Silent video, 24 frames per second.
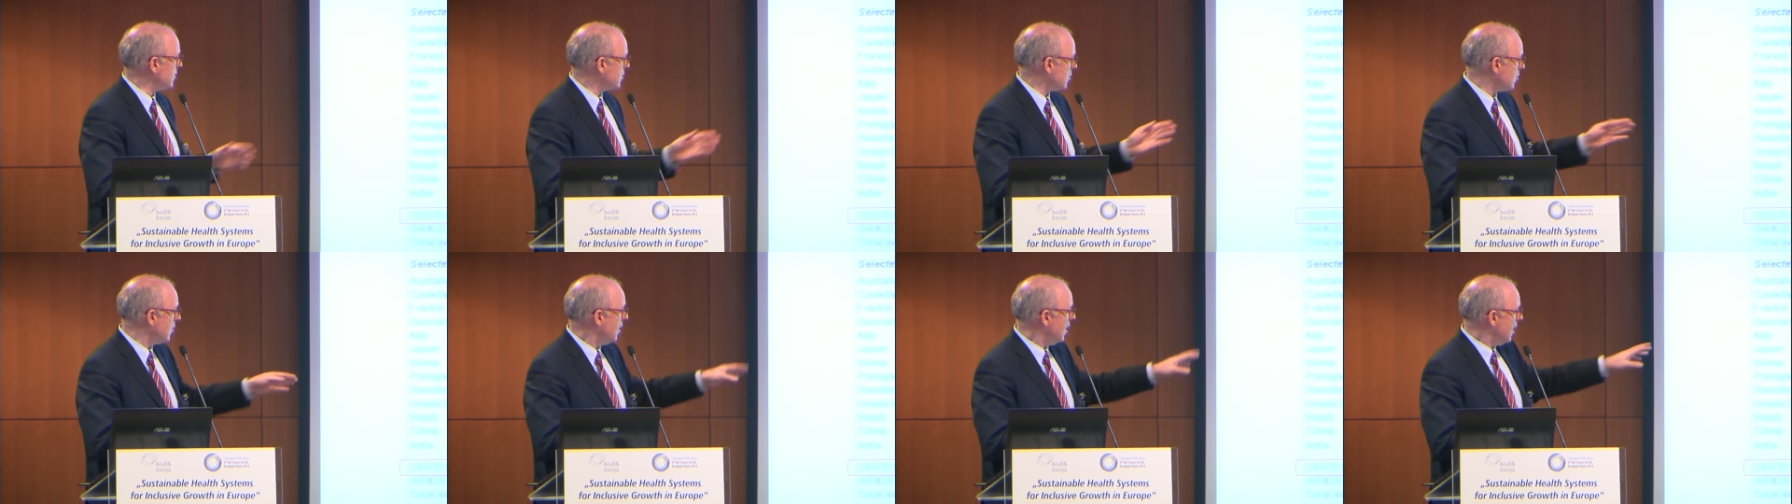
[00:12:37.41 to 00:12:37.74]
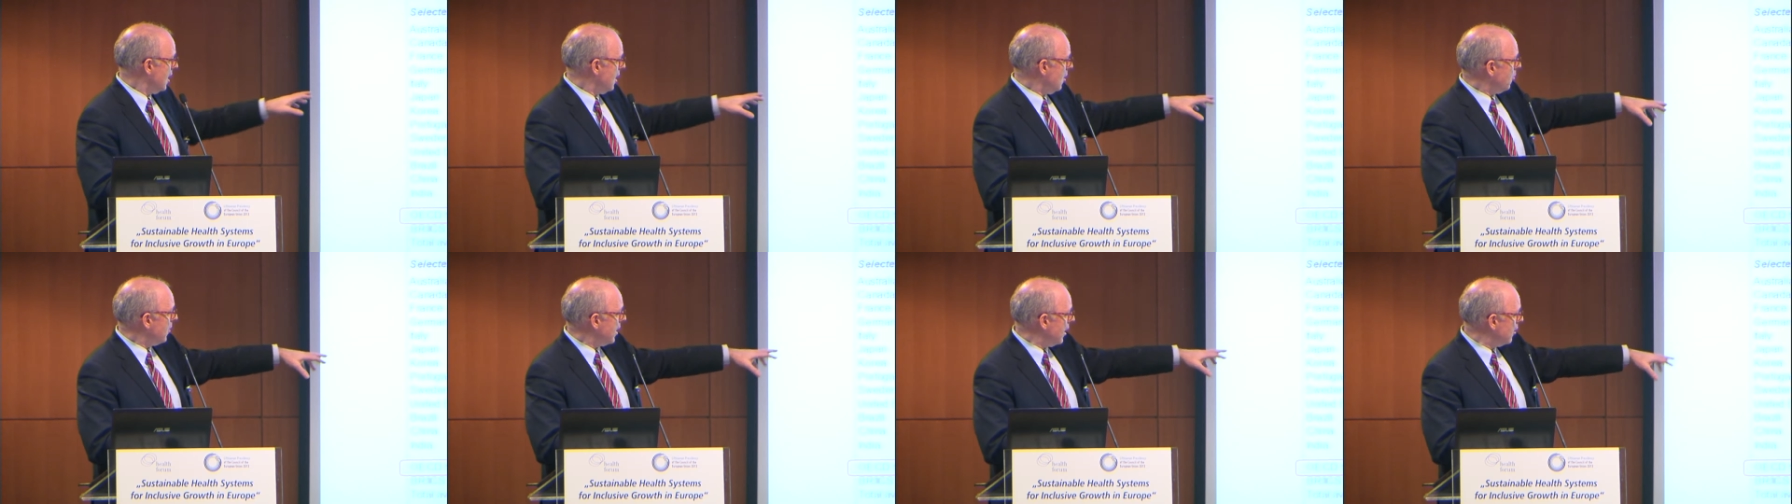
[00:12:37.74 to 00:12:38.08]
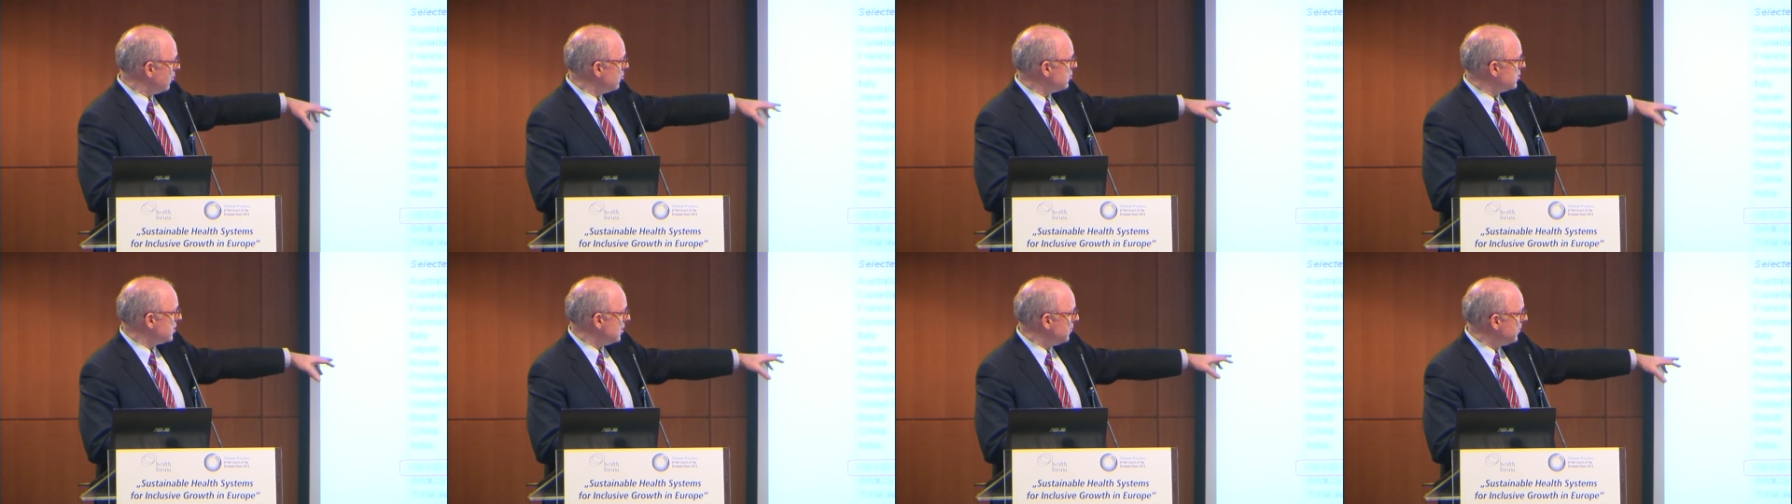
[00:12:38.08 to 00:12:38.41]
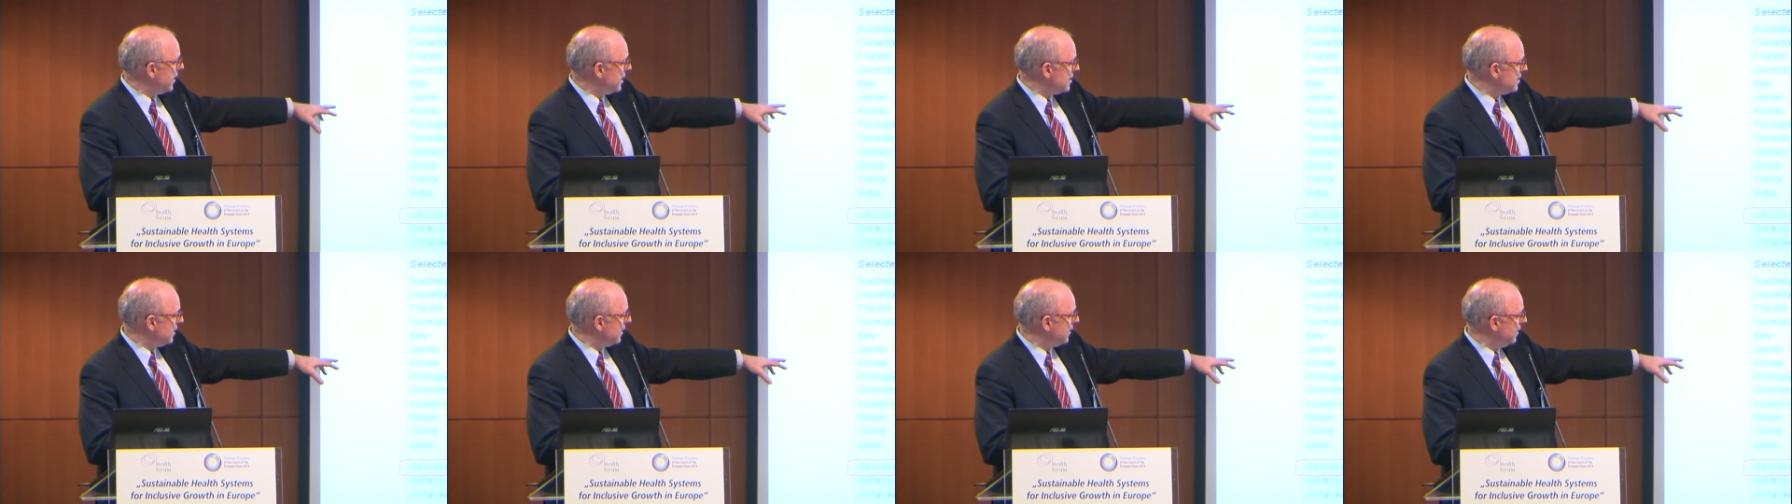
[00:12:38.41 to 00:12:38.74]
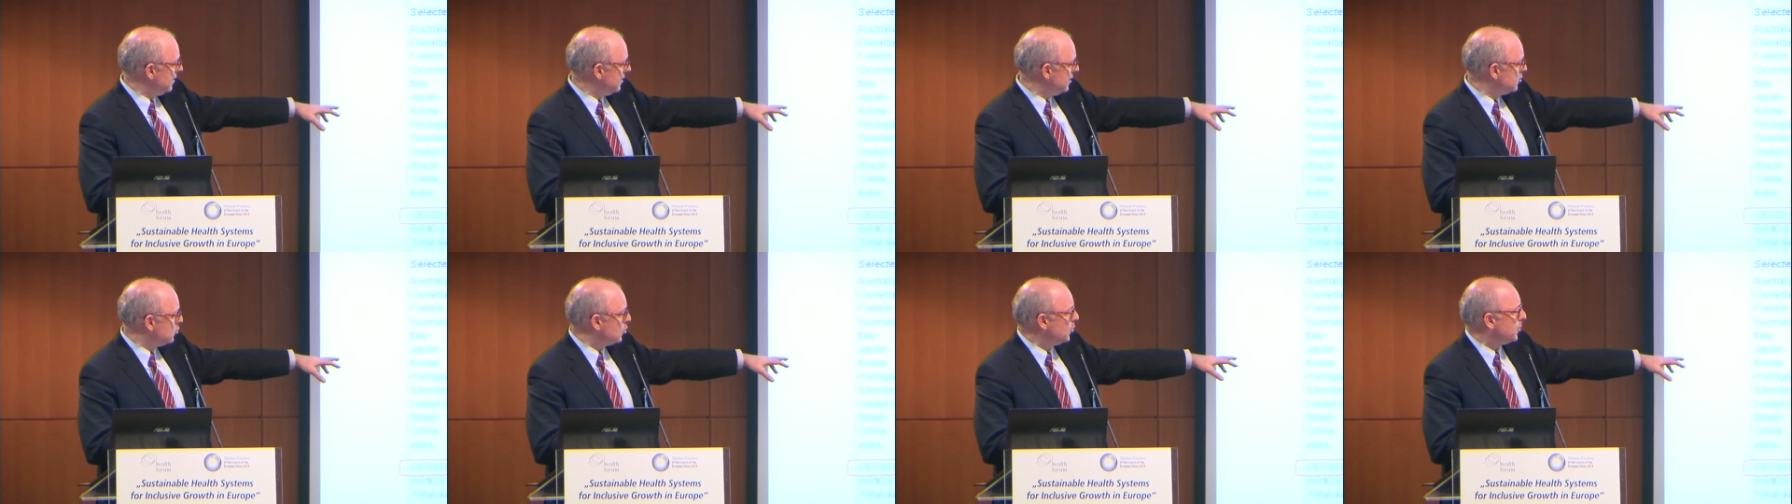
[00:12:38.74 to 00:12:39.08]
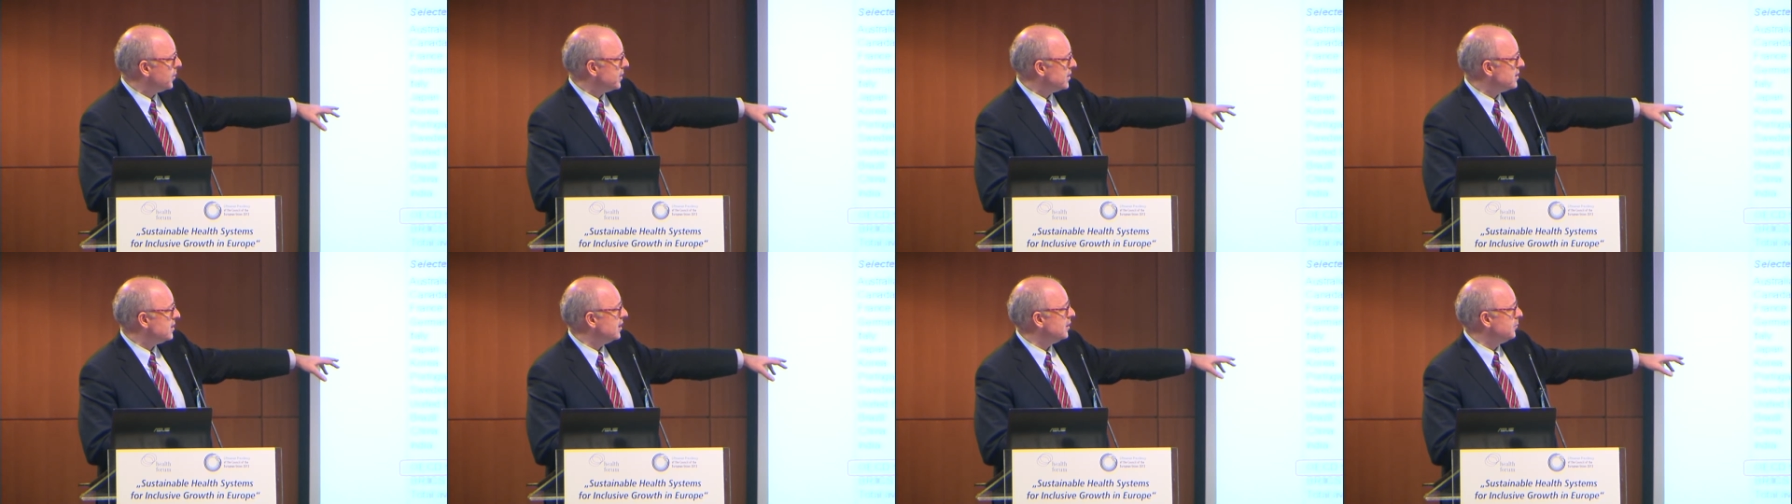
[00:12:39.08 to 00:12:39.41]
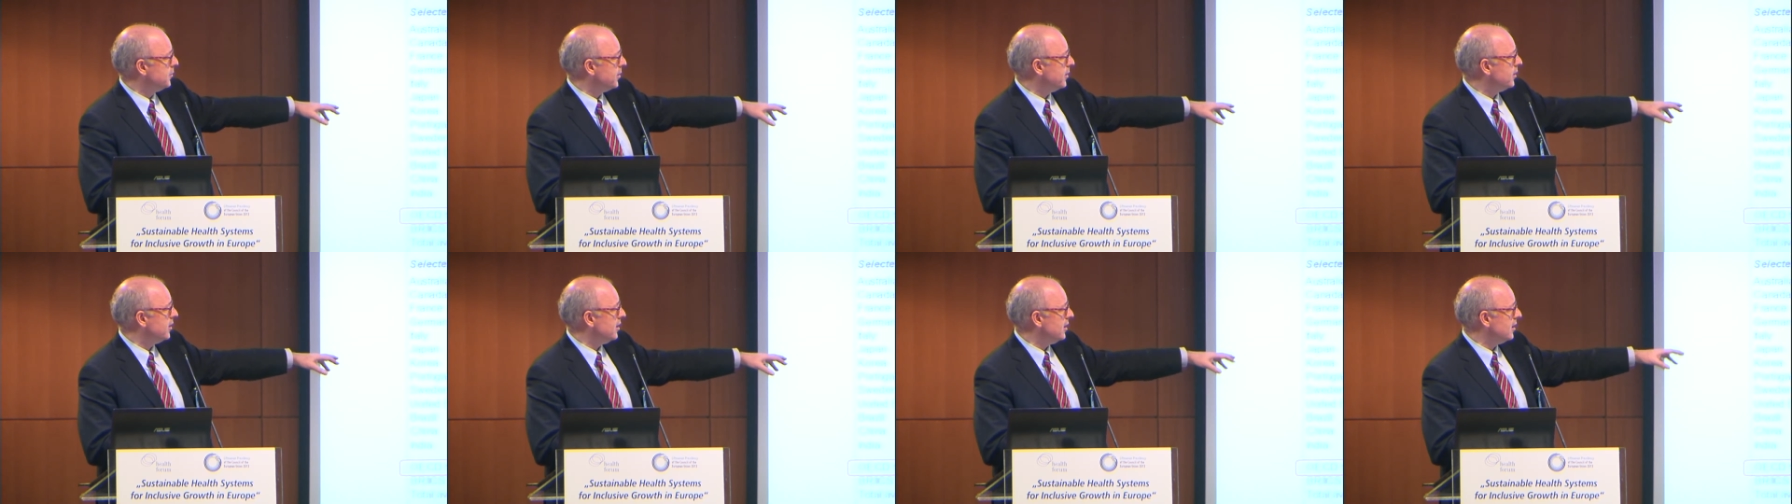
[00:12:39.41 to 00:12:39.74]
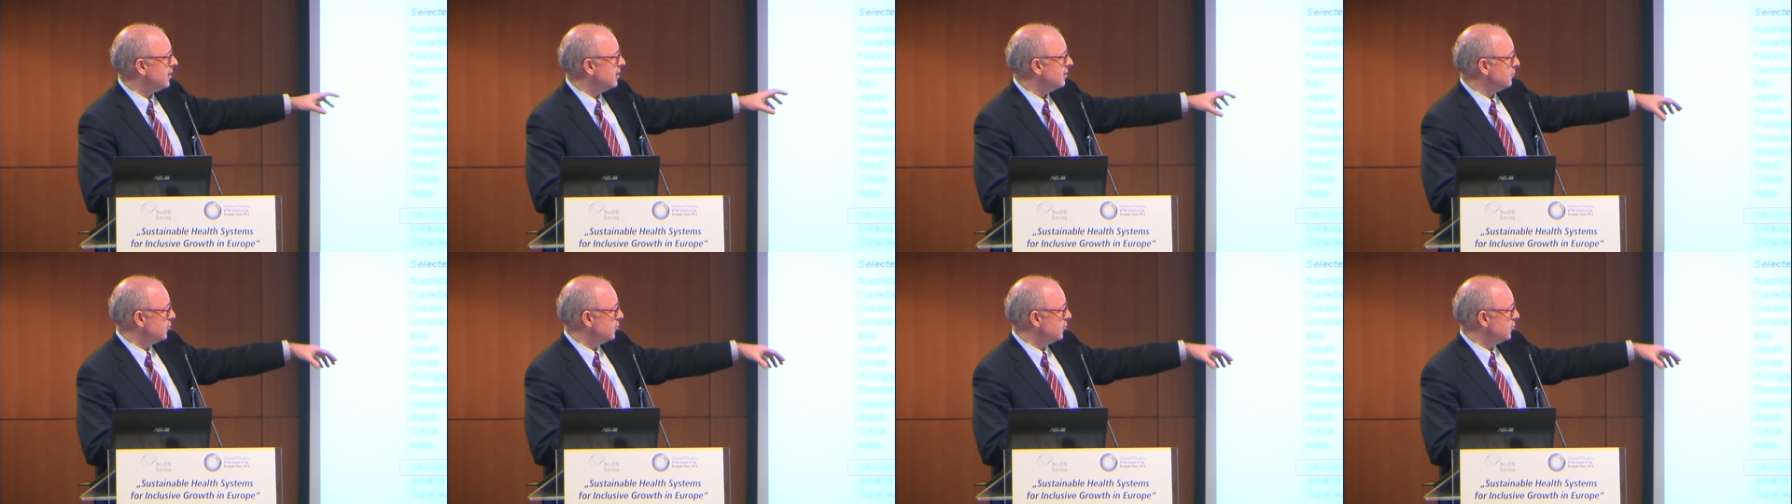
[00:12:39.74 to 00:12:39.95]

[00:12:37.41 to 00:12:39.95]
So we are using basically this 2% per year,